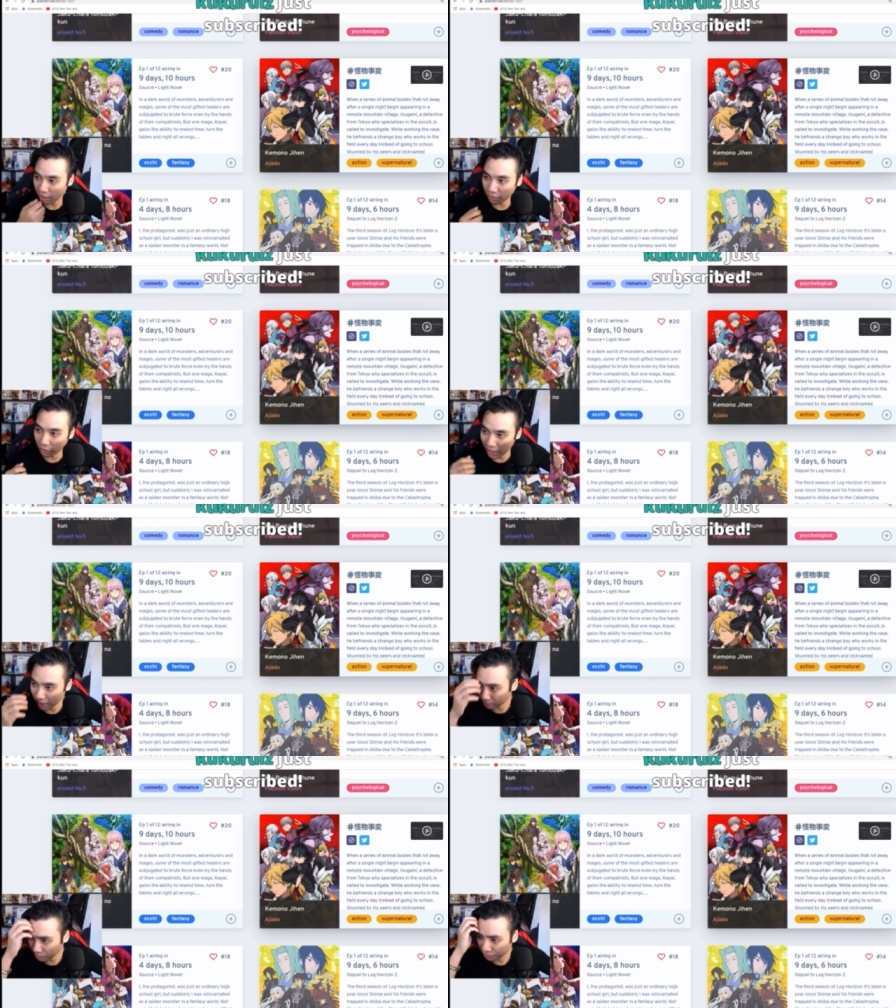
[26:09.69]

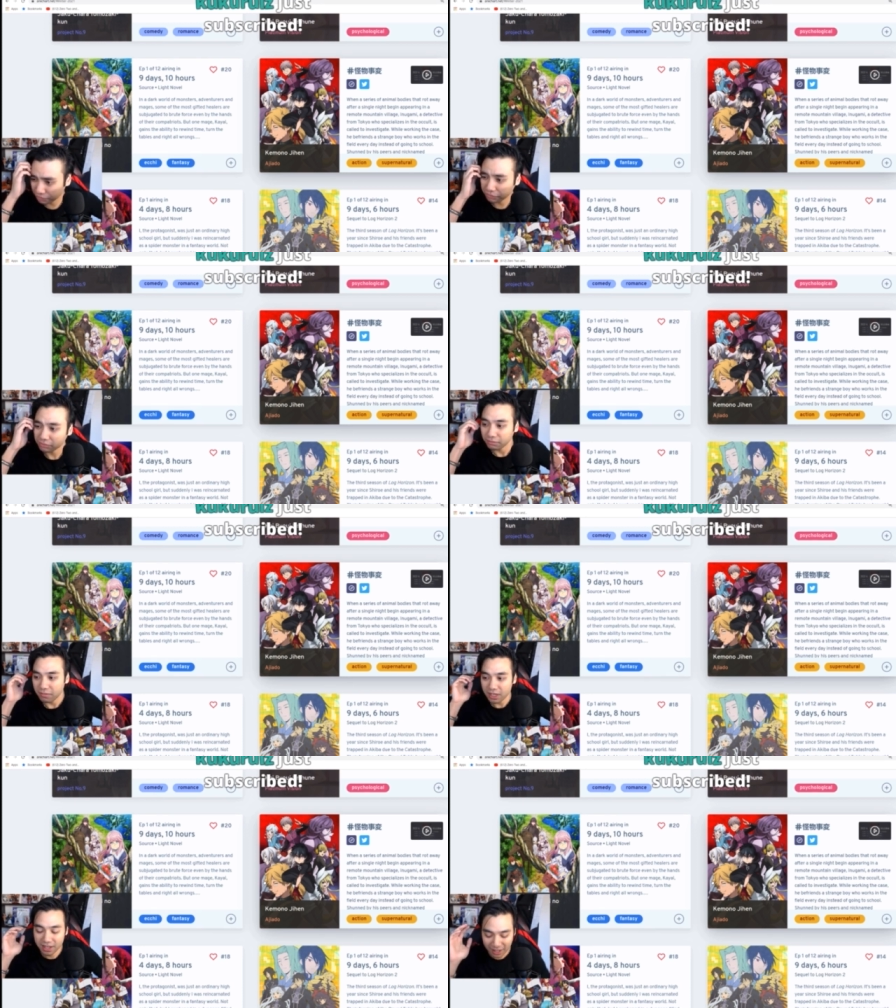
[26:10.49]
Right?
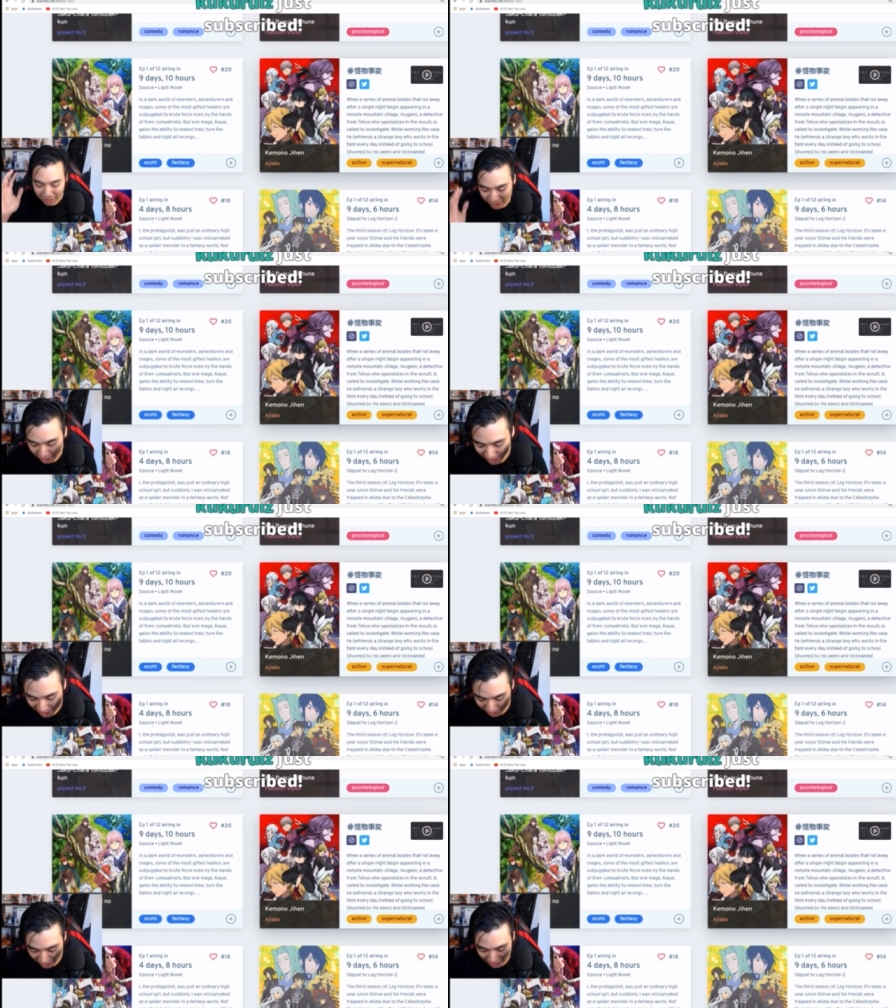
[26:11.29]

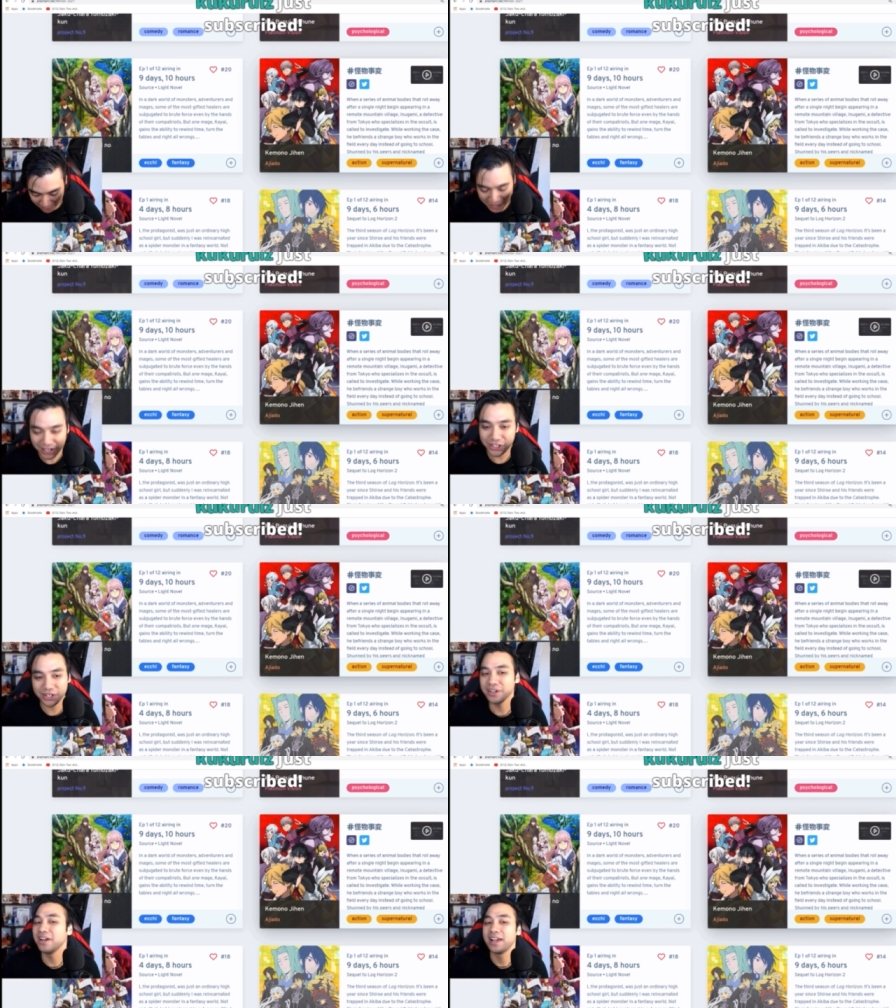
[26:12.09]
Like, imagine